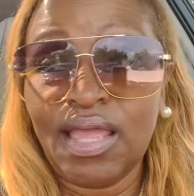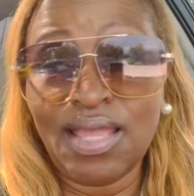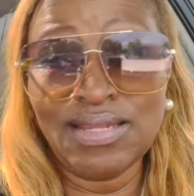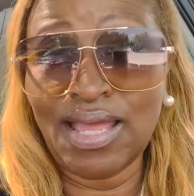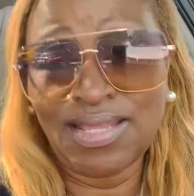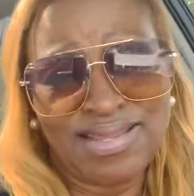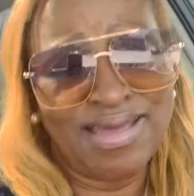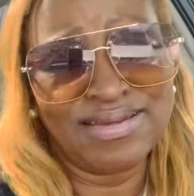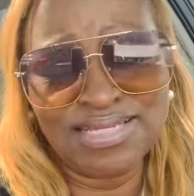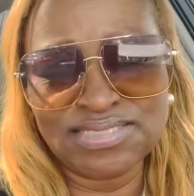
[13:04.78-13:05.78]

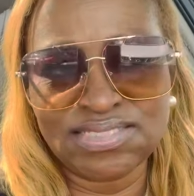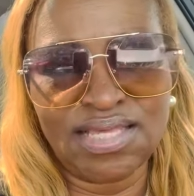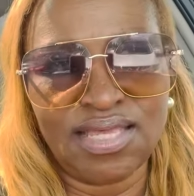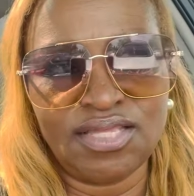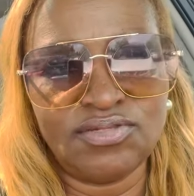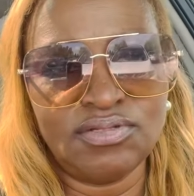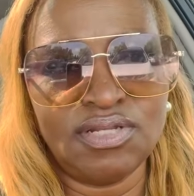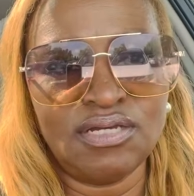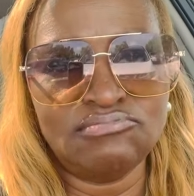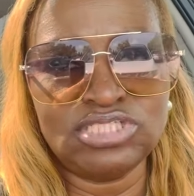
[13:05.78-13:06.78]
that's it. You
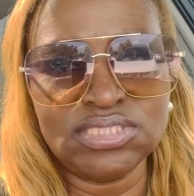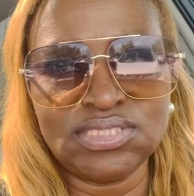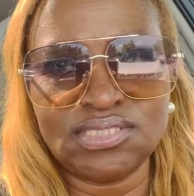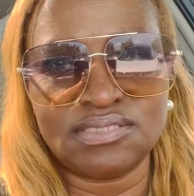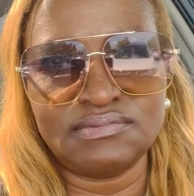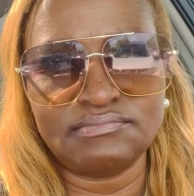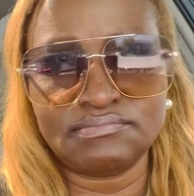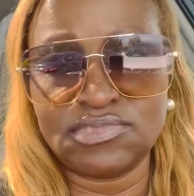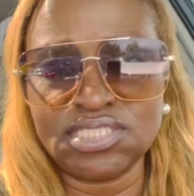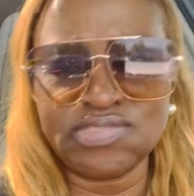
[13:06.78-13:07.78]
know, I'm just
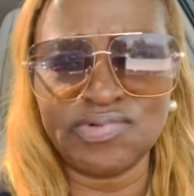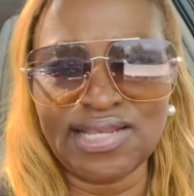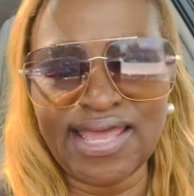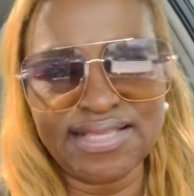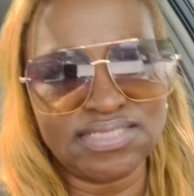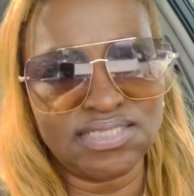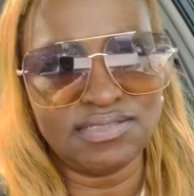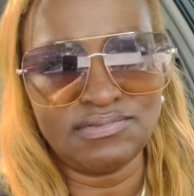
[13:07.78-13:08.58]
relaxing.